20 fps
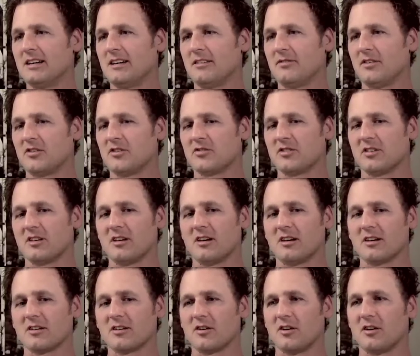I eventually
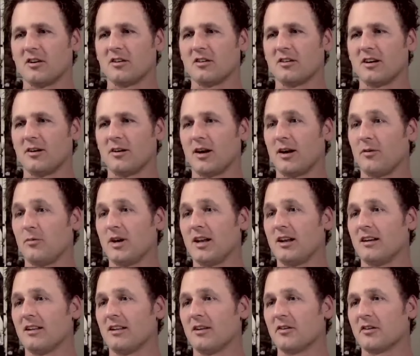got a call. I
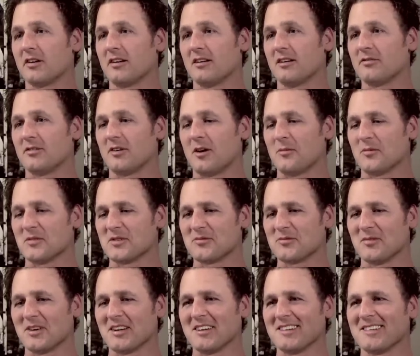waited long enough and almost
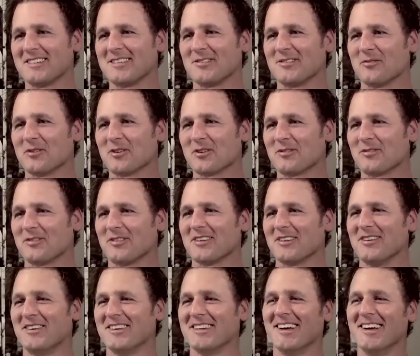went to work for
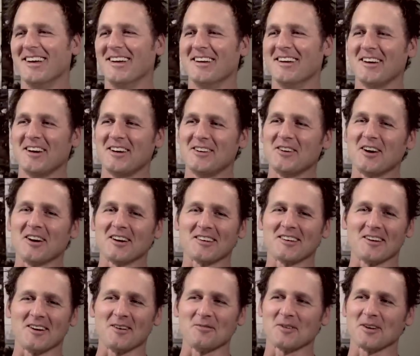a
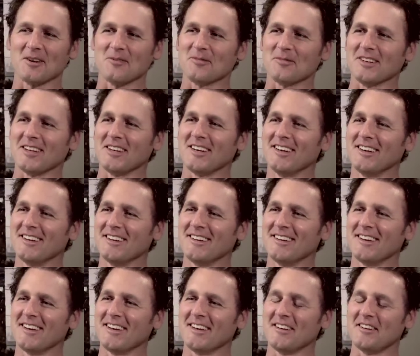.com company,
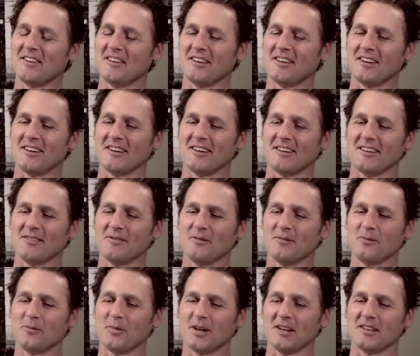and
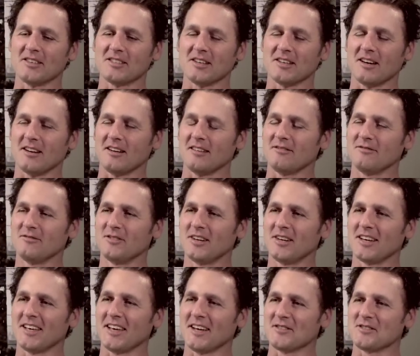but I decided
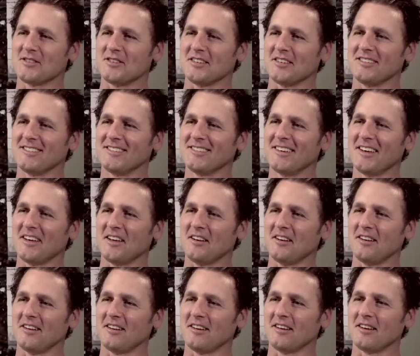against it,
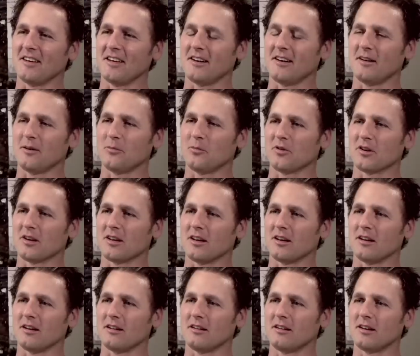and ended up working
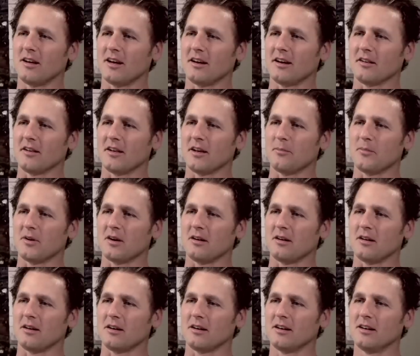at ILM
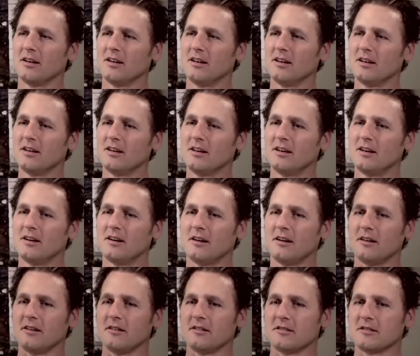on
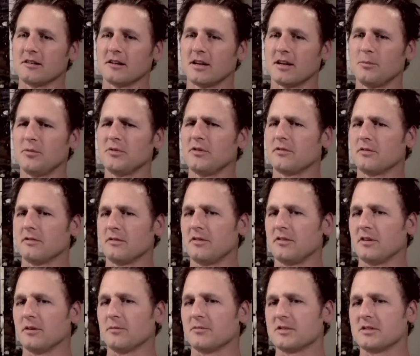a couple different
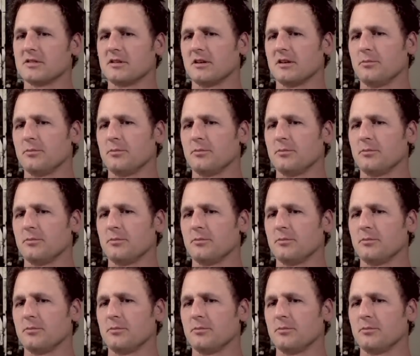films,